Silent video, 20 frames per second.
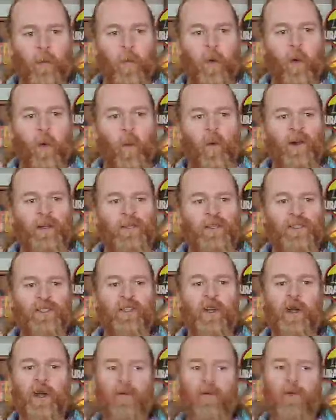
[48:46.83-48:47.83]
But when it
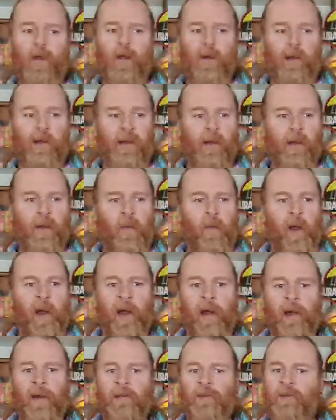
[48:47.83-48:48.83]
started wriggling in my
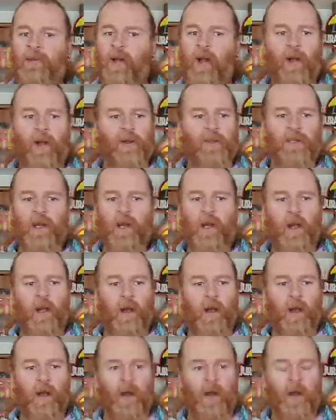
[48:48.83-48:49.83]
hand, I was
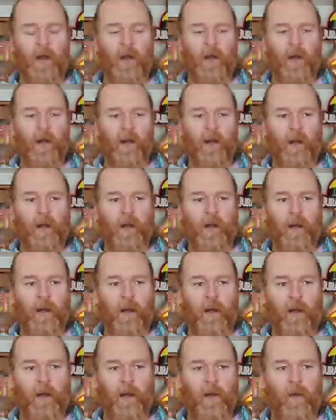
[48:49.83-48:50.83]
like,
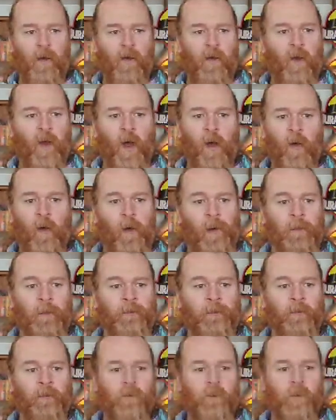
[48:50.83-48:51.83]
no.
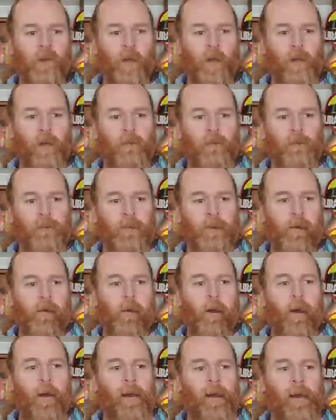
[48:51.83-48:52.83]

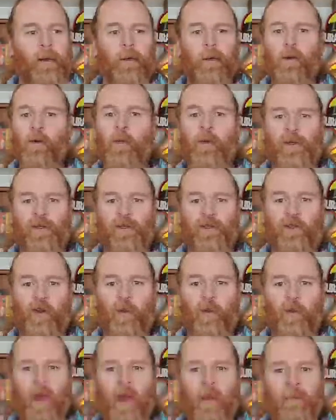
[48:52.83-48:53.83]
And like, I almost
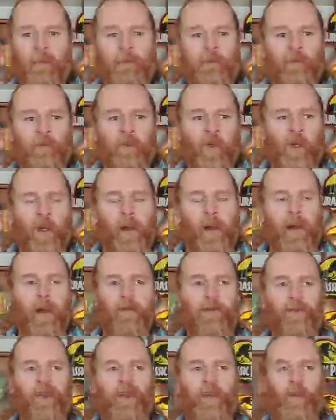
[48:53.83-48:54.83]
stopped them. And
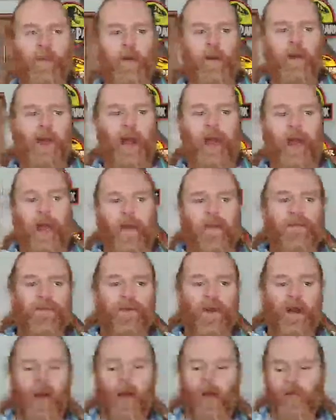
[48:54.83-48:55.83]
I think when the head
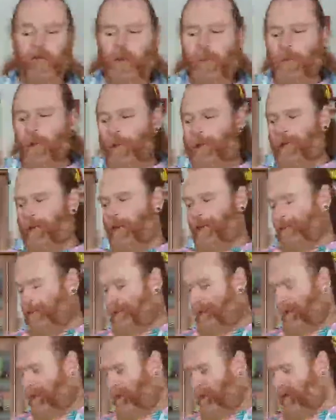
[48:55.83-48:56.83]
fell out of the packet,
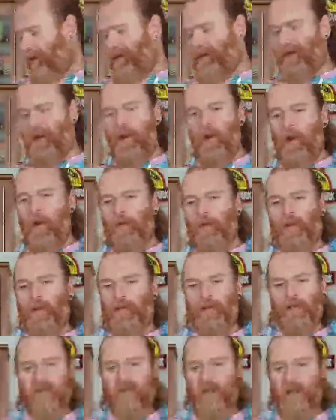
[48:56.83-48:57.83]
when I was eating the
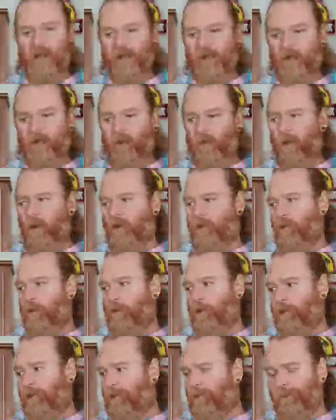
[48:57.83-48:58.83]
locusty things, the
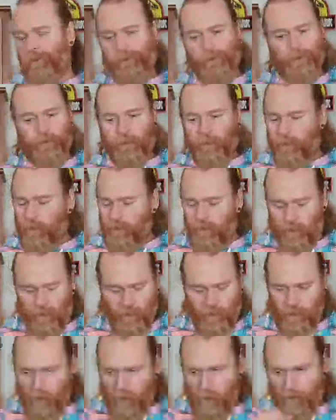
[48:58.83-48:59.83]
grasshoppers,
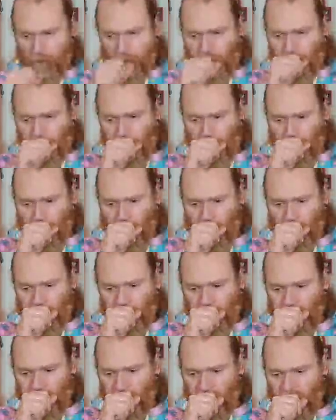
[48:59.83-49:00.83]

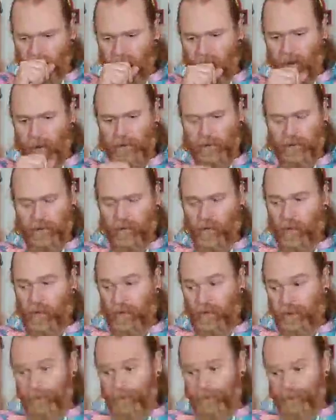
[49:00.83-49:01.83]
that was
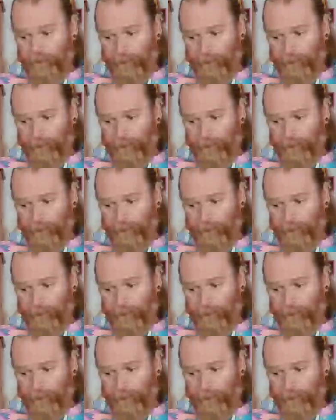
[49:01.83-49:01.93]
gross.